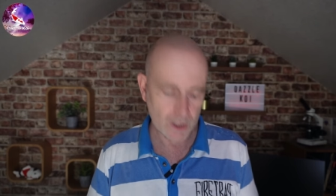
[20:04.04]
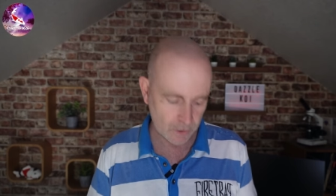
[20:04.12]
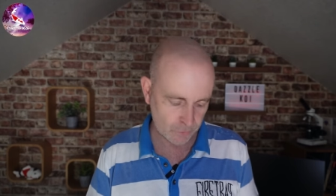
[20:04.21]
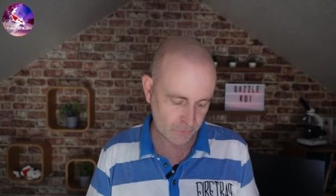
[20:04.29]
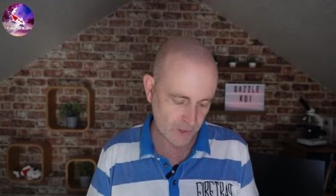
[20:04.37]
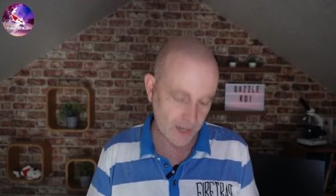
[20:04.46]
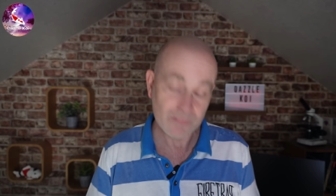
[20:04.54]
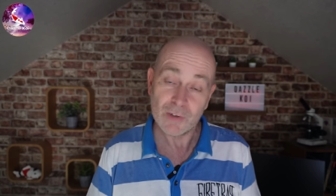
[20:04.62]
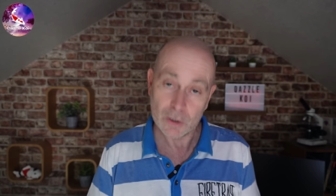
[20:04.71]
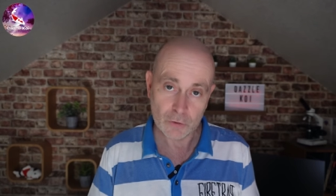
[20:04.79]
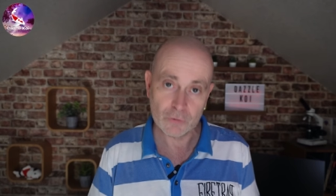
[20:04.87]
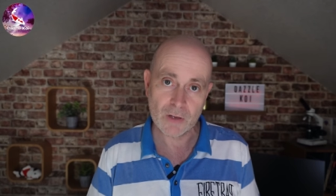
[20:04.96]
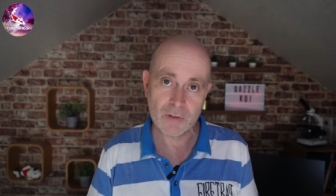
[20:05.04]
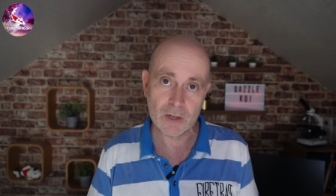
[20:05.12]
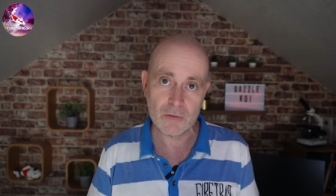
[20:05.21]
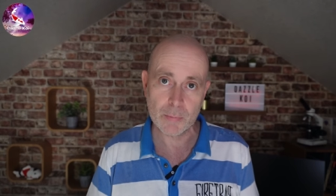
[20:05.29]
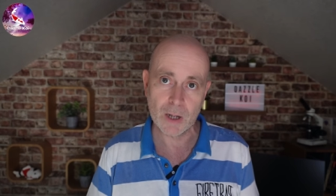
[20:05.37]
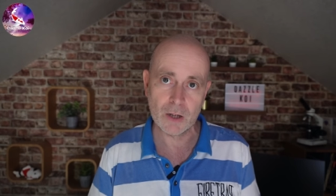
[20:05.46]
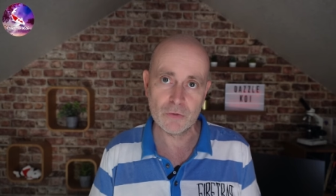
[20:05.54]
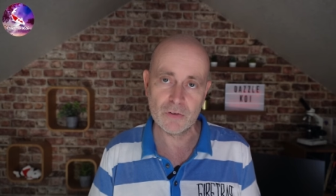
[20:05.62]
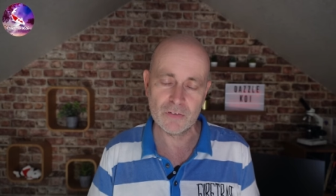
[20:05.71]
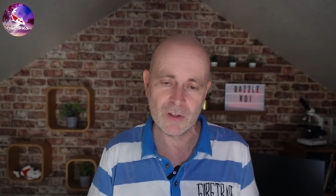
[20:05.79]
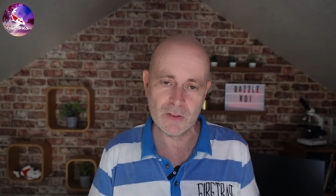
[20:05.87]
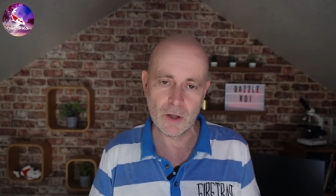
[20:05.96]
as I say, if it does have
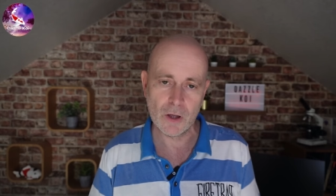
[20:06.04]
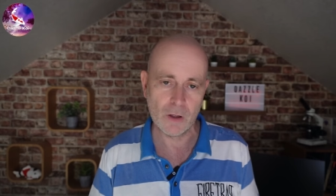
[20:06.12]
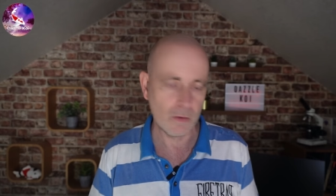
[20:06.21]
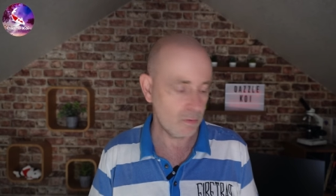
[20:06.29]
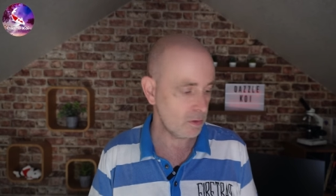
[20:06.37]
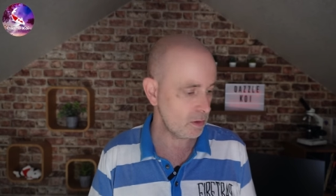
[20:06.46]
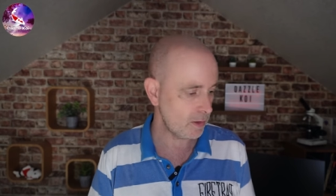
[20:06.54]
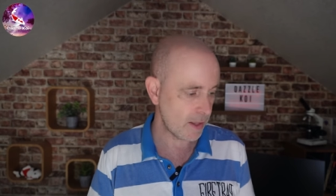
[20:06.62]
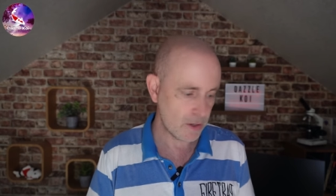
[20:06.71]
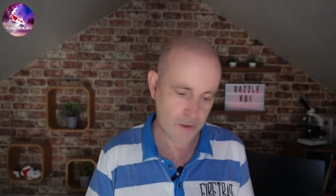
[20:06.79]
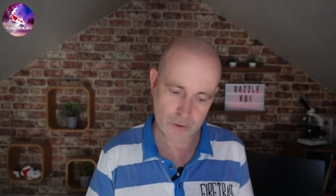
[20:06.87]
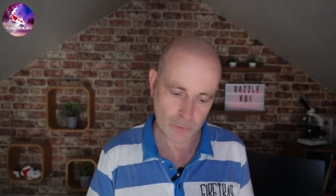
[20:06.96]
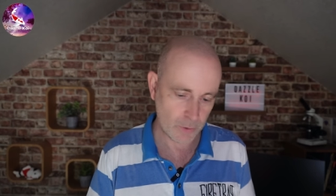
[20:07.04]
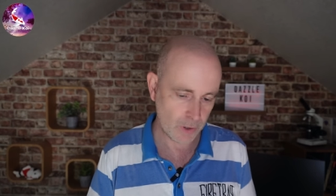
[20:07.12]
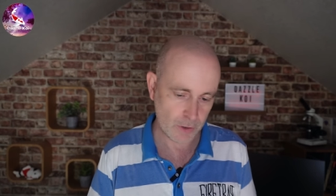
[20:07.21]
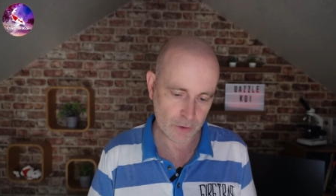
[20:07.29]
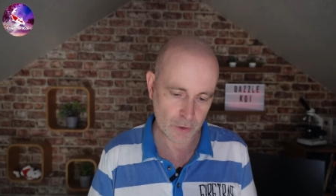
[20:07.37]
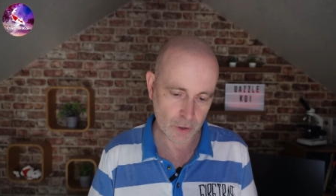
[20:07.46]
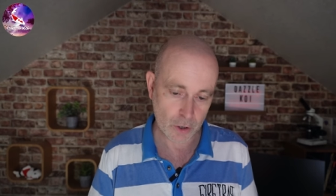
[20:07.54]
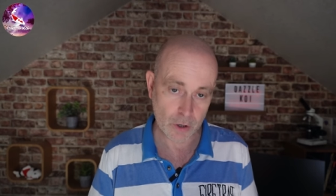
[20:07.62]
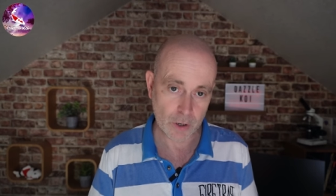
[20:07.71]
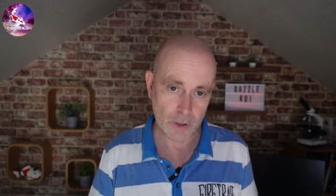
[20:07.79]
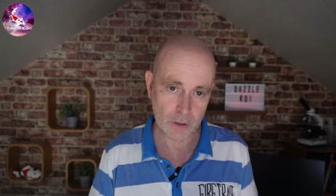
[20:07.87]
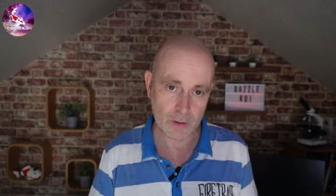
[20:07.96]
antibiotics in there, then you're doing your
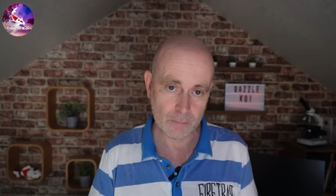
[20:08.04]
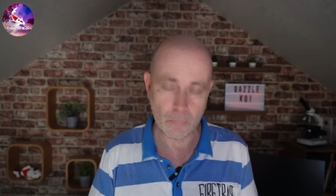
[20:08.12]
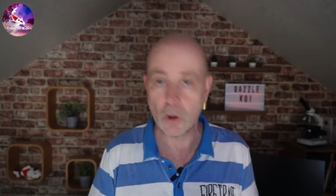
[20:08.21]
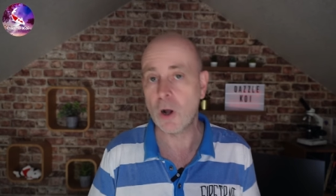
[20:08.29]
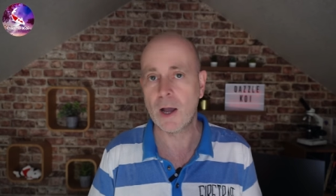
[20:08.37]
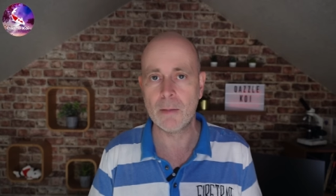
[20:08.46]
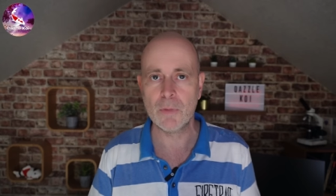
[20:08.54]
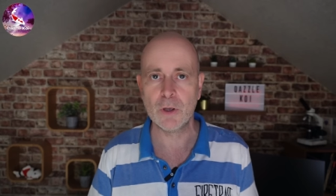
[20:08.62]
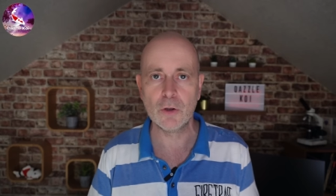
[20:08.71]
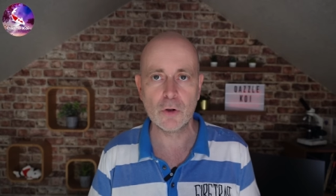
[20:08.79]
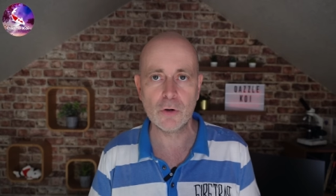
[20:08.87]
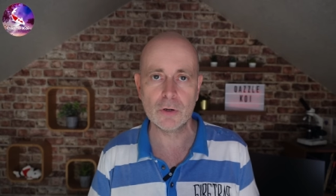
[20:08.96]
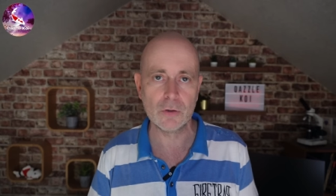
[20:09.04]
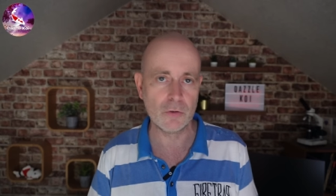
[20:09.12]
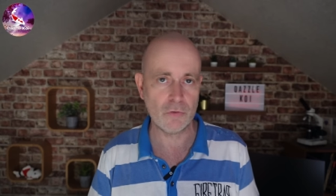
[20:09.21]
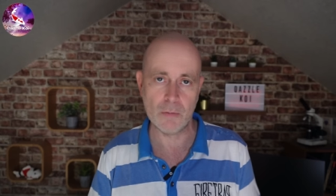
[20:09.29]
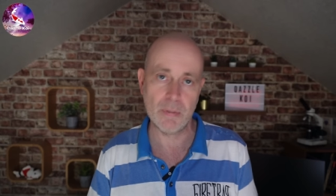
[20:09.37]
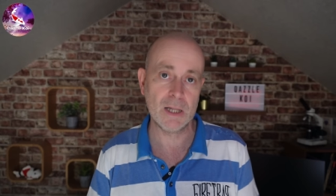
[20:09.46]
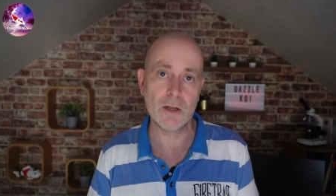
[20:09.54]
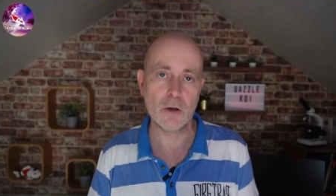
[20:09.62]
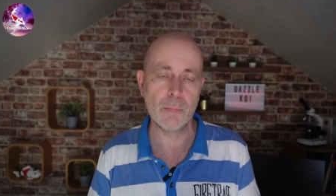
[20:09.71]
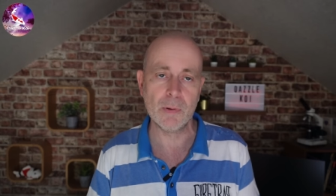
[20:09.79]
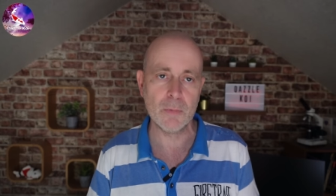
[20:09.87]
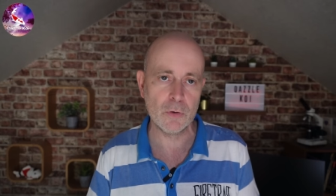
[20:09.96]
koi more harm than good, because they're
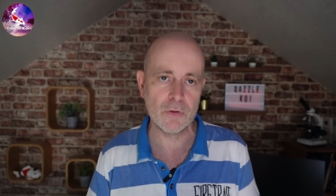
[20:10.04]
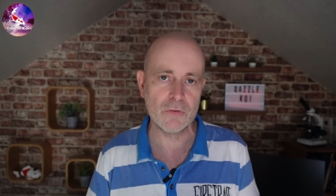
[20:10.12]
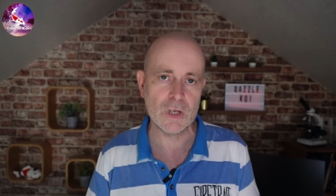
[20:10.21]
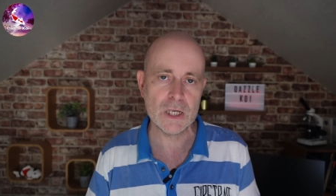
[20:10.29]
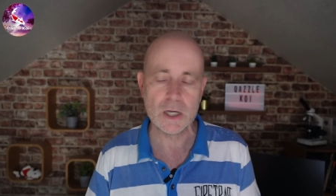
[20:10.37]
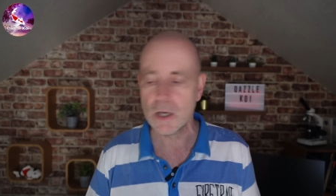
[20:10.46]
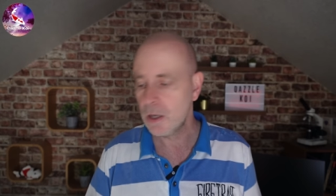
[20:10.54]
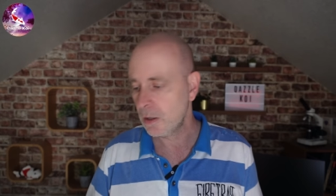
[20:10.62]
building up immunity,